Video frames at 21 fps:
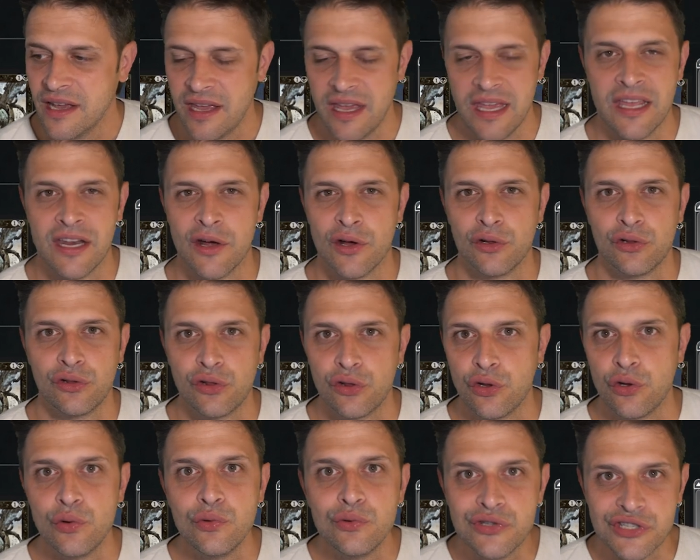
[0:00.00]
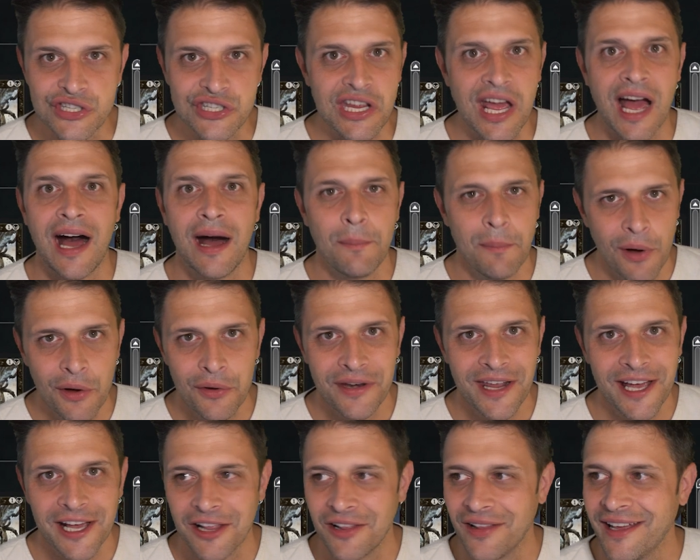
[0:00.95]
In a loose combo
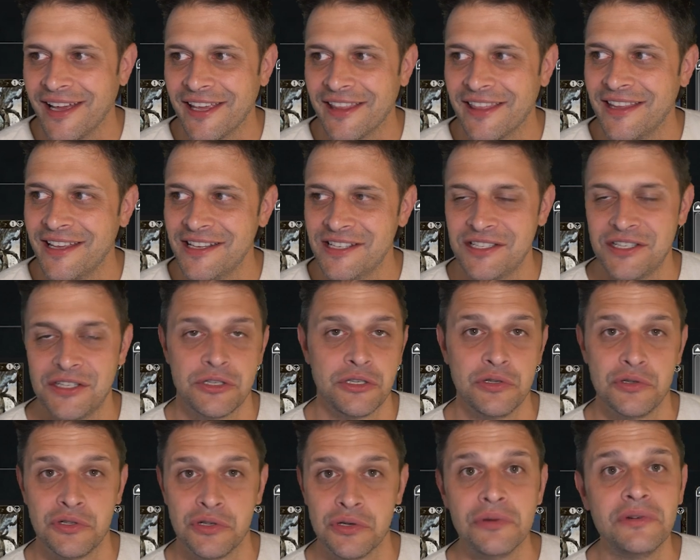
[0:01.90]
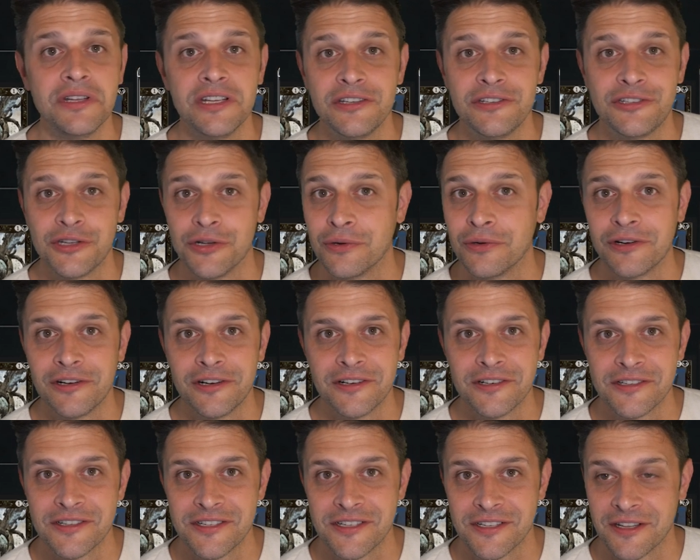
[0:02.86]
deck like this, you do need
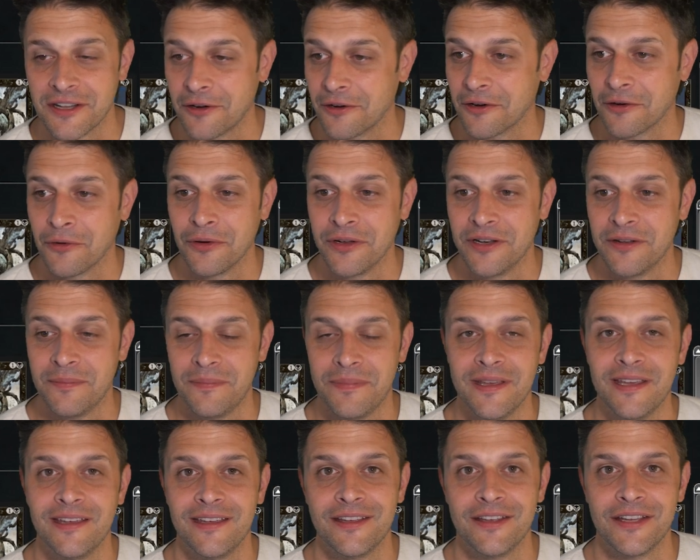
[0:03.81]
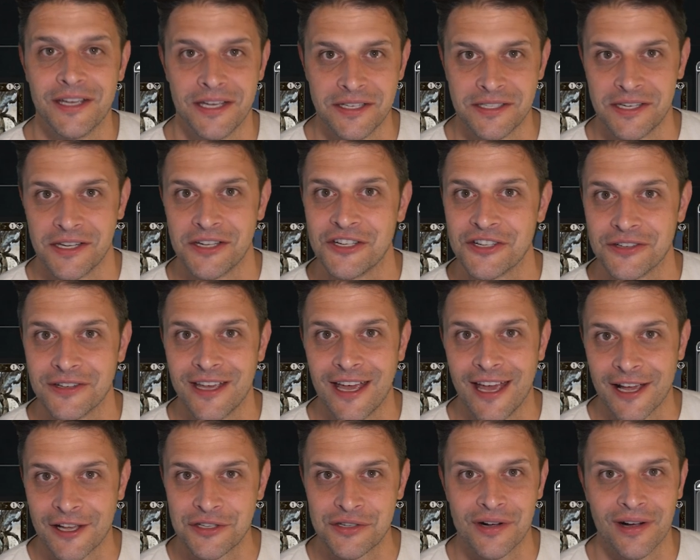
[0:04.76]
tutors. They're going to be essentially
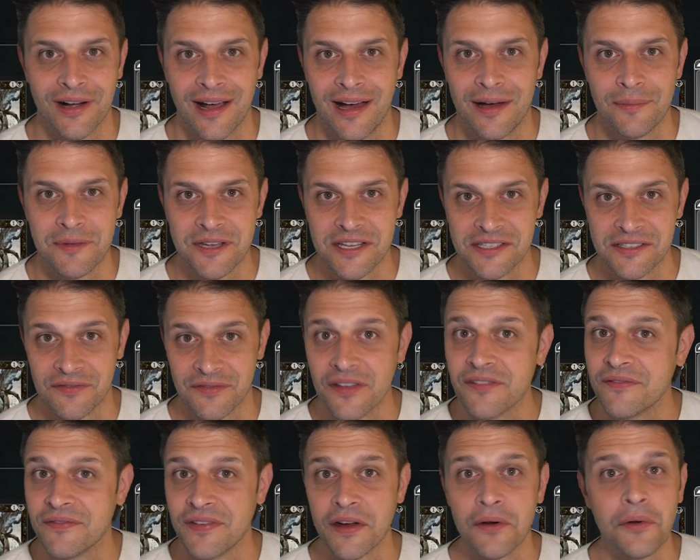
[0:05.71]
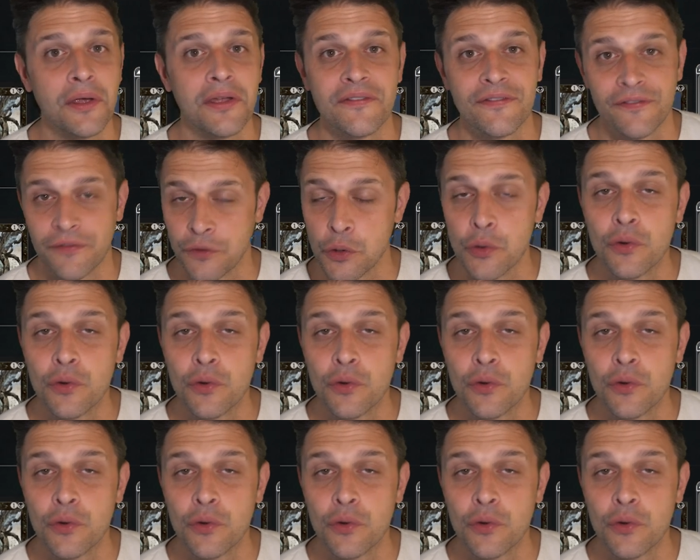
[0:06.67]
extra copies of the very few